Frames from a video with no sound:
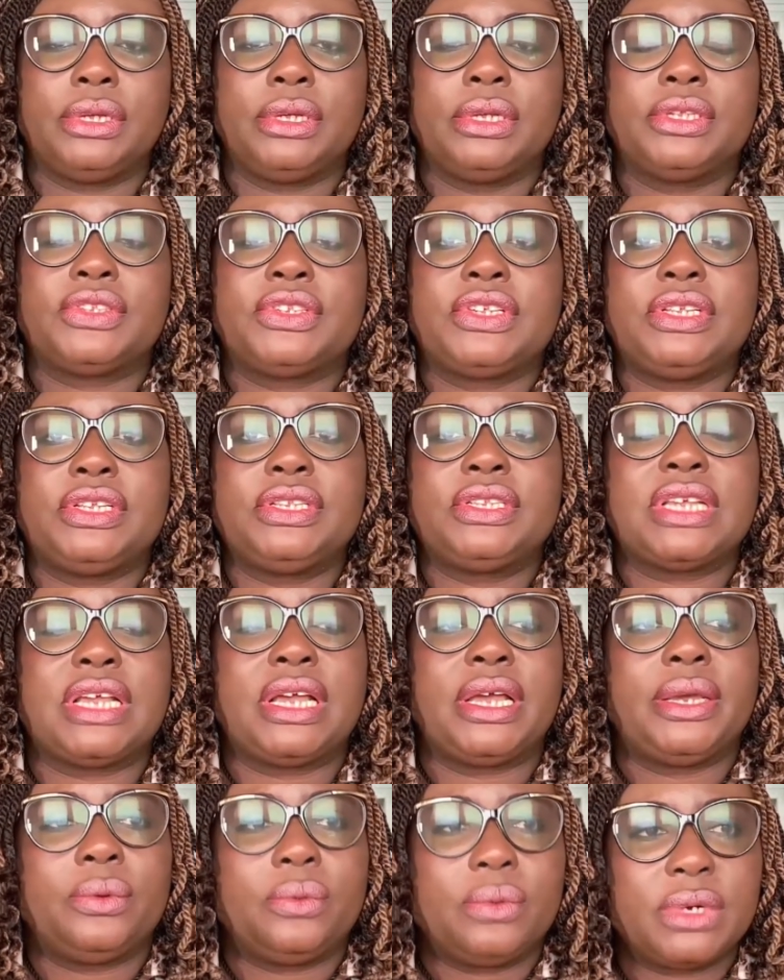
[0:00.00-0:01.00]
since
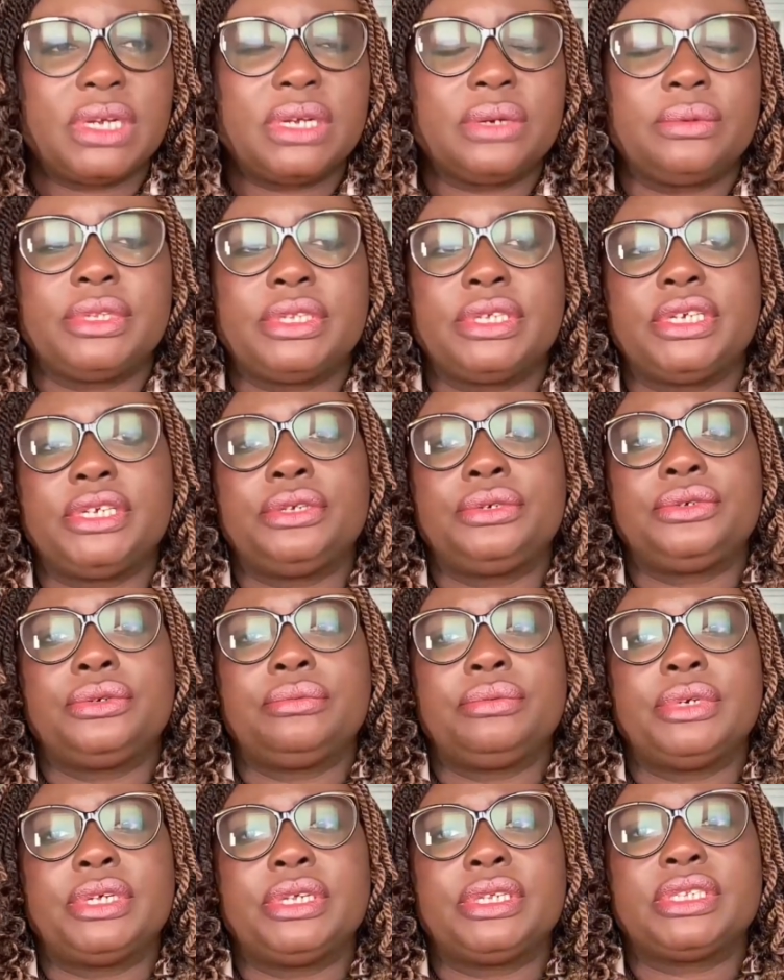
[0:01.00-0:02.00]
I work with
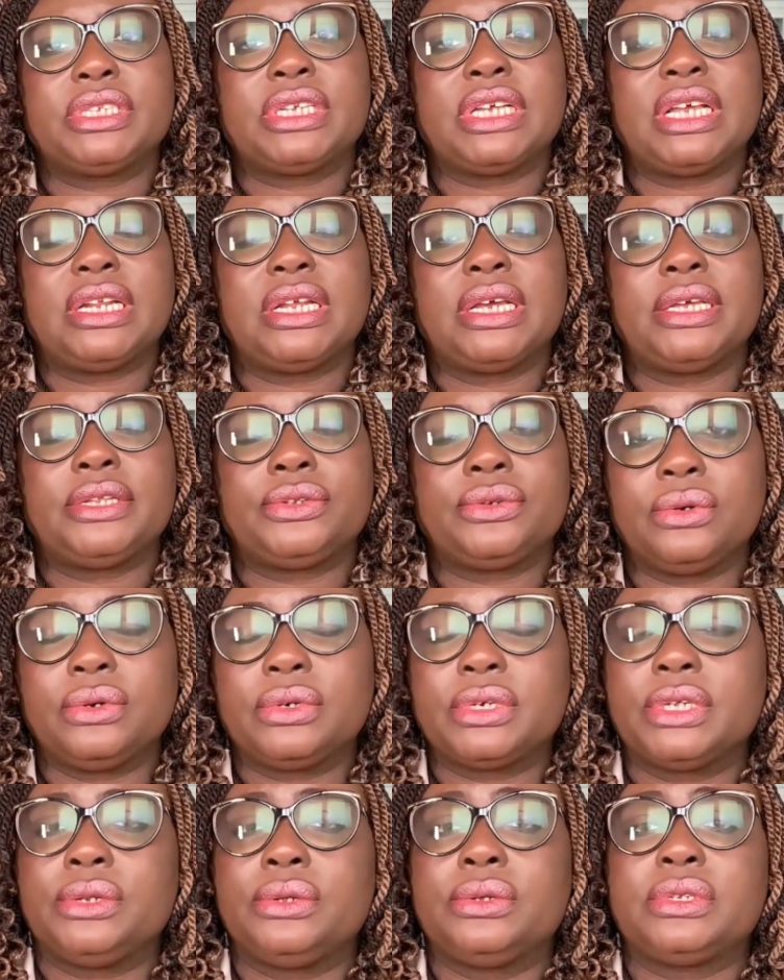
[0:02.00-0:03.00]
introverts and I
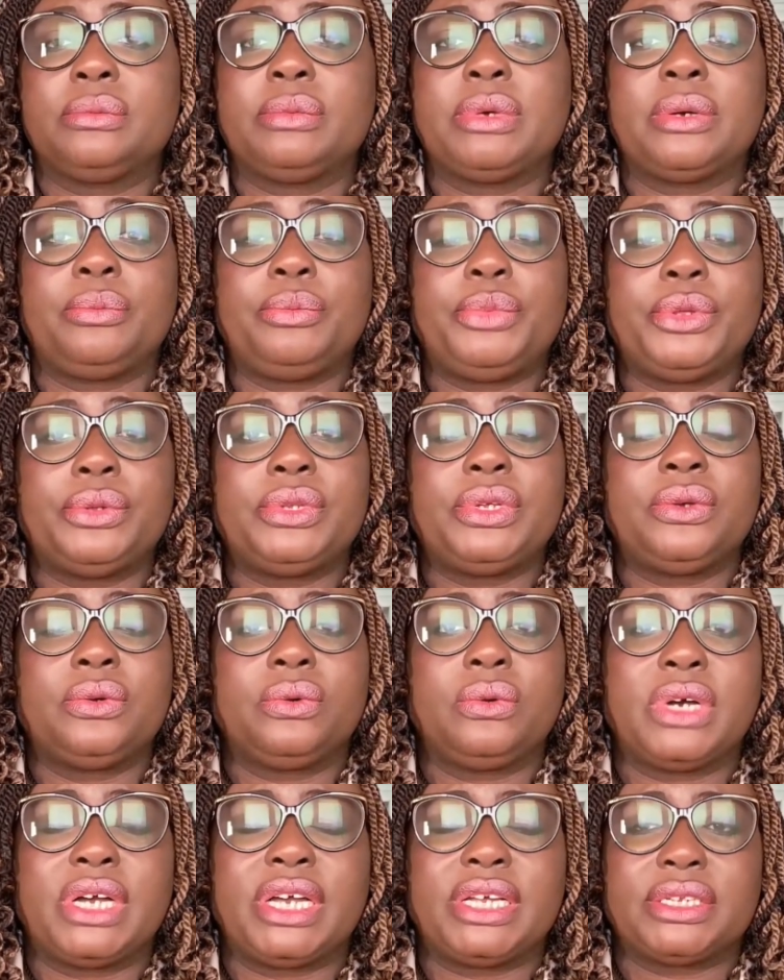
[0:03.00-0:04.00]
talk a lot about building
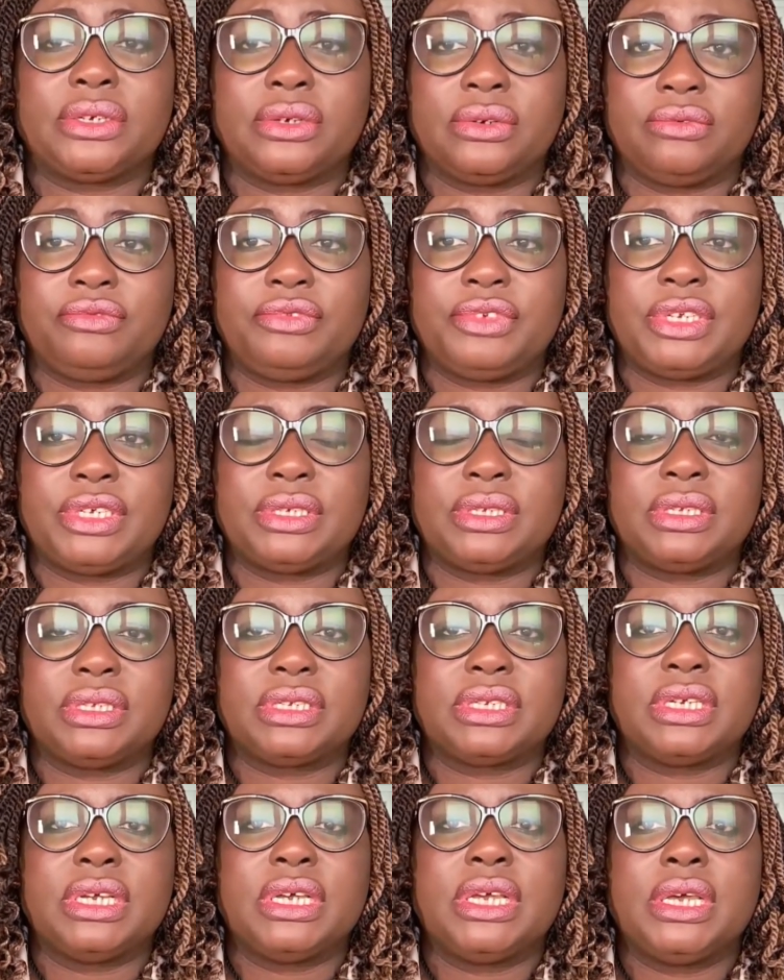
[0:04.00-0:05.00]
quiet confidence,